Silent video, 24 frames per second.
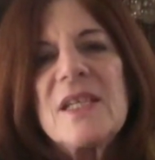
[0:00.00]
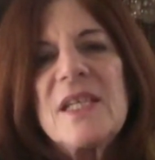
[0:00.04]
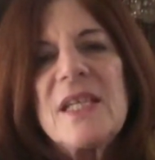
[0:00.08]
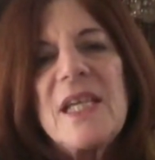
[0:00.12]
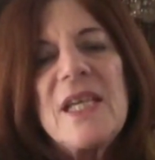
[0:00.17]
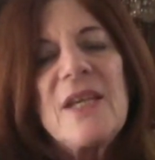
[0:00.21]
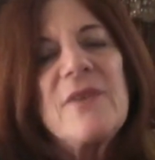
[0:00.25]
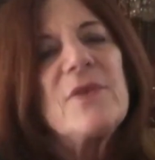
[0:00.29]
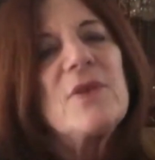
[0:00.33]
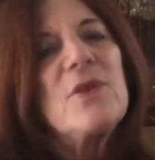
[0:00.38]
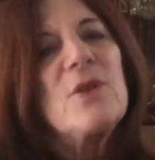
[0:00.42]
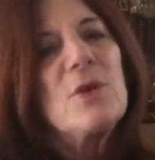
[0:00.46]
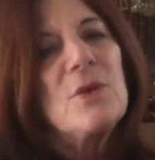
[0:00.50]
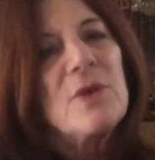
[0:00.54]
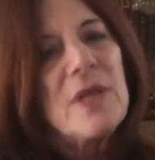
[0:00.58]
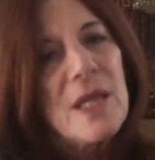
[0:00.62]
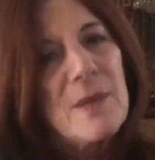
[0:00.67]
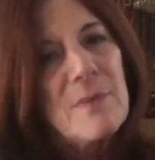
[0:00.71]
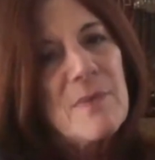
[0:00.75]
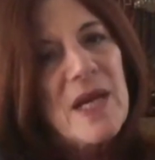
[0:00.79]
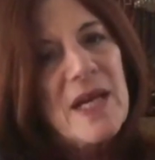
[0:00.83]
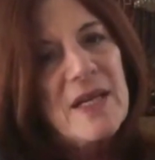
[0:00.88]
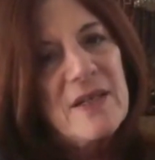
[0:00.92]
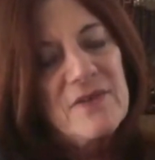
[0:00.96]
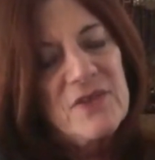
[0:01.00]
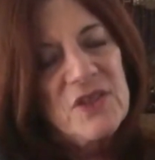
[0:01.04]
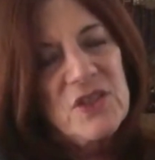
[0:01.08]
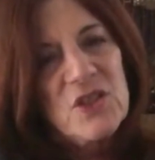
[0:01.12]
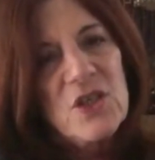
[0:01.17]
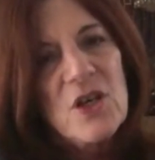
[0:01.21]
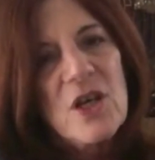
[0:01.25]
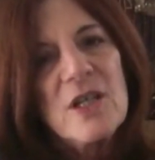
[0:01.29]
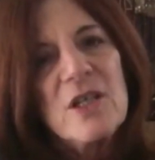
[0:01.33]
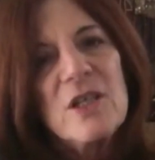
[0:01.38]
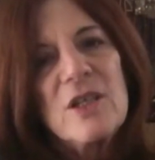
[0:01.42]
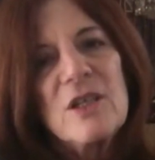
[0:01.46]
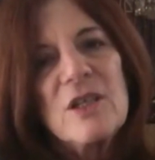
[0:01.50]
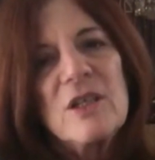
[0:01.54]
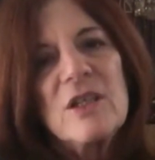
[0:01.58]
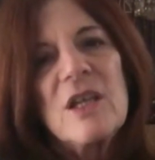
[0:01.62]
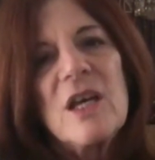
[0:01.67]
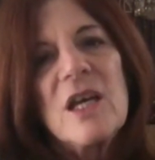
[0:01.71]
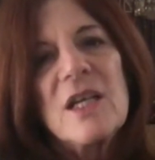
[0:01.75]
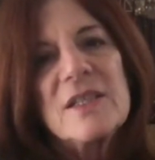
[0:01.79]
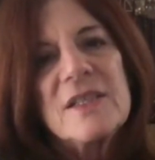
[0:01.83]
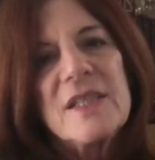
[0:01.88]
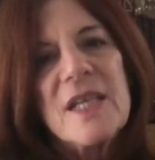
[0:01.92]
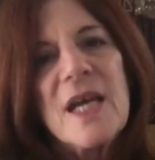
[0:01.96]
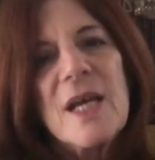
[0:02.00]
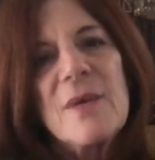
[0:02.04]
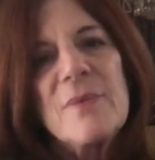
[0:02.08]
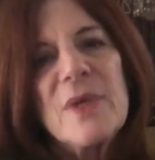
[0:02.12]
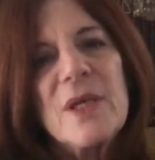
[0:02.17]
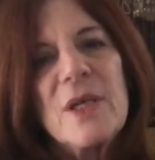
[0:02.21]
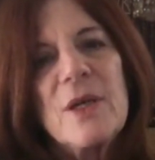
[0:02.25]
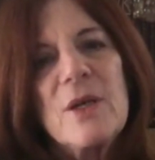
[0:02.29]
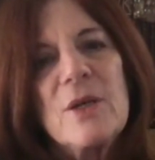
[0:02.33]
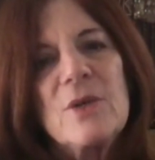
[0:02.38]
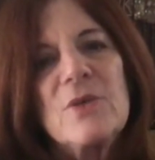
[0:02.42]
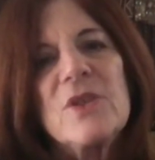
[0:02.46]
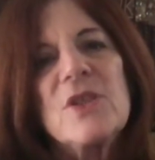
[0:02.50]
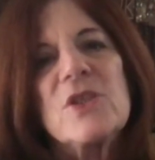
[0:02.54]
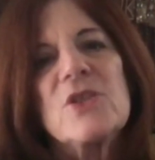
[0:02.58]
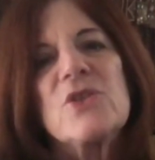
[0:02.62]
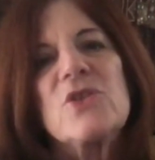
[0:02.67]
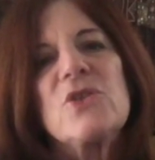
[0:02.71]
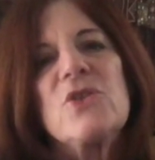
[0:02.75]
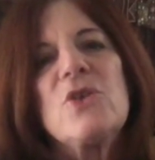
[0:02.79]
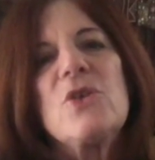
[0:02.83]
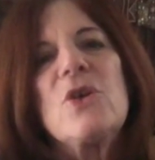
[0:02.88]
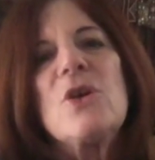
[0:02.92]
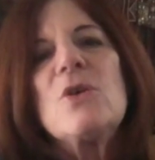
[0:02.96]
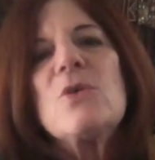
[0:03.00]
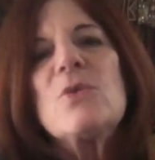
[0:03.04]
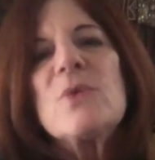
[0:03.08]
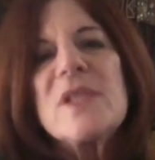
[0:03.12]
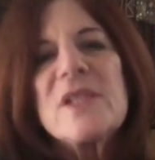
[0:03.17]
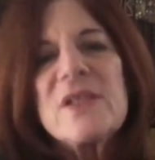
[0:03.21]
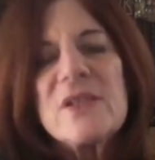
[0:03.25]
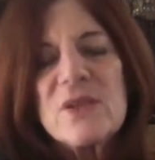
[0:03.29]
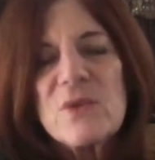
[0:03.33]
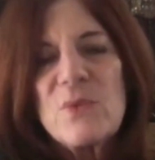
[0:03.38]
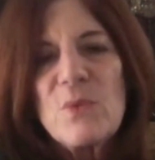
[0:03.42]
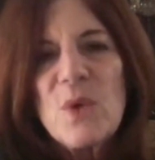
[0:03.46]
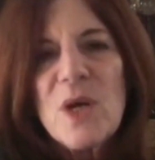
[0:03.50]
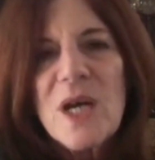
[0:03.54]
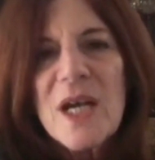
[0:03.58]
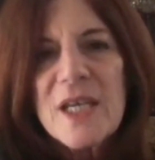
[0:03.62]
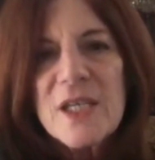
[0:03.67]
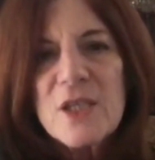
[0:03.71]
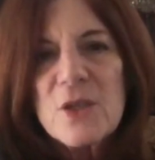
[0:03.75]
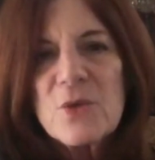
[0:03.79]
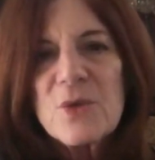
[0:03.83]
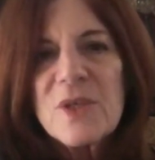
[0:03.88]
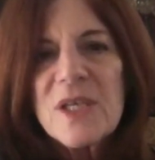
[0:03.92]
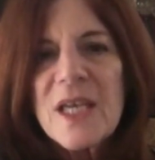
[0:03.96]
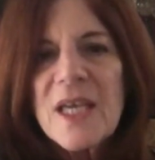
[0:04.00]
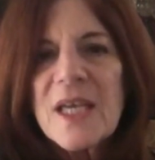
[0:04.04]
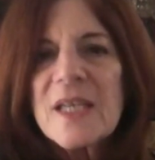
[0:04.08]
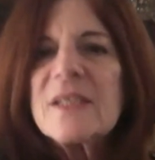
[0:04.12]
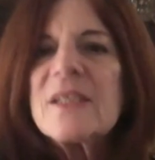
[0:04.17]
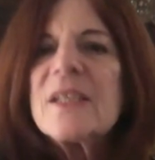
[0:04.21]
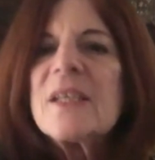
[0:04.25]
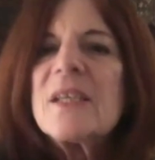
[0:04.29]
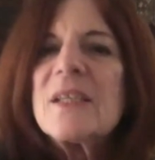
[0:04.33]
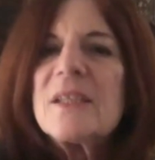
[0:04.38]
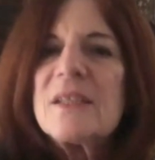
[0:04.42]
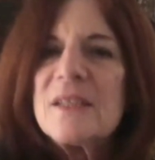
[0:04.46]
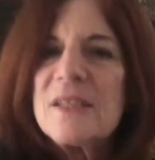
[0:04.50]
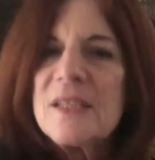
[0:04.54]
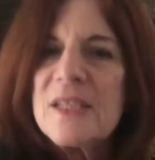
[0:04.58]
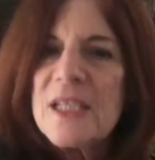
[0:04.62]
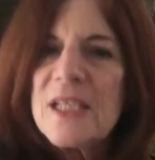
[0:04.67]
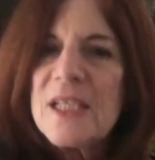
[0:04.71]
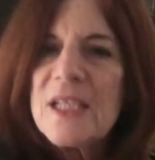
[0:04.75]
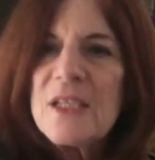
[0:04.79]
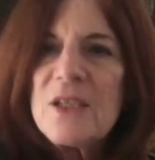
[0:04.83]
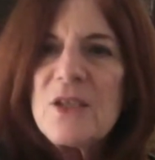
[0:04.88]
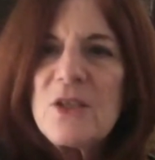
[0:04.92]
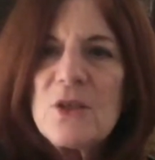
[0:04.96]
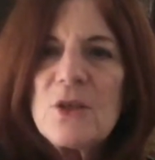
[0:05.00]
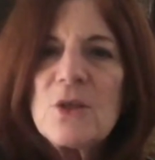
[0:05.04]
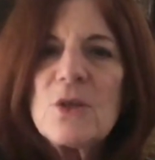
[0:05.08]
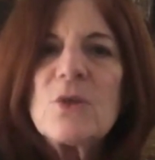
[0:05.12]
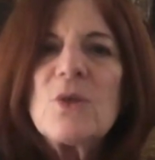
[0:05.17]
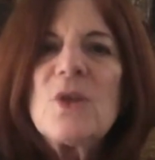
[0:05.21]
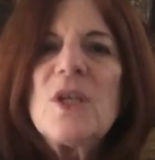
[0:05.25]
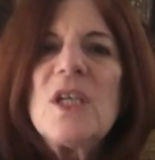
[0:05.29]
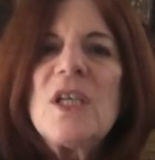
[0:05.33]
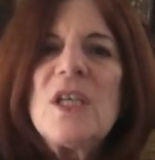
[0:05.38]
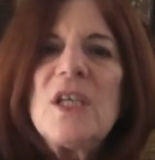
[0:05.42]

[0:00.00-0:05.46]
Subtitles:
Even though they might have started a long time ago, there's no reason why you can't continue